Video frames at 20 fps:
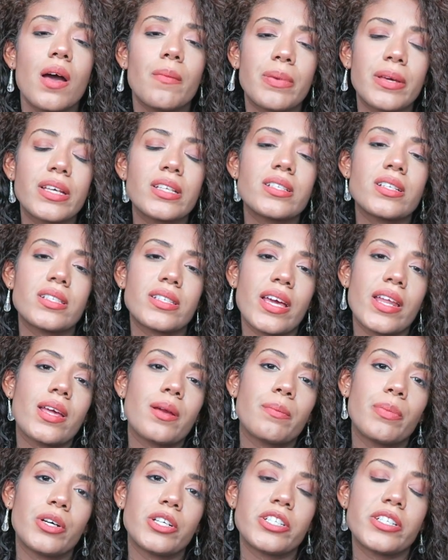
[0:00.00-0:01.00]
because it's
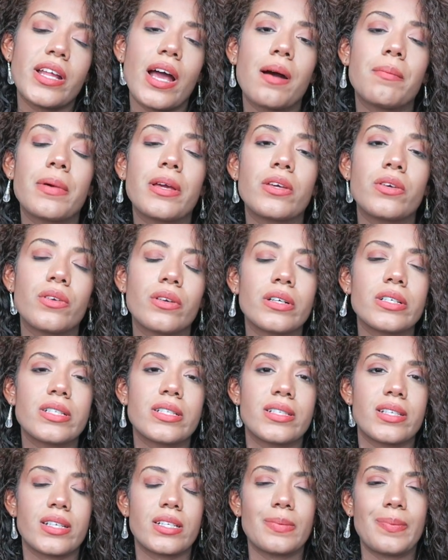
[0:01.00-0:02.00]
getting pushed out, my uterus
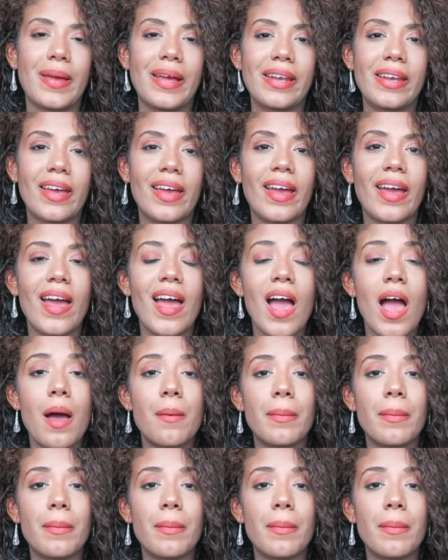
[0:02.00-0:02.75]
is expanding,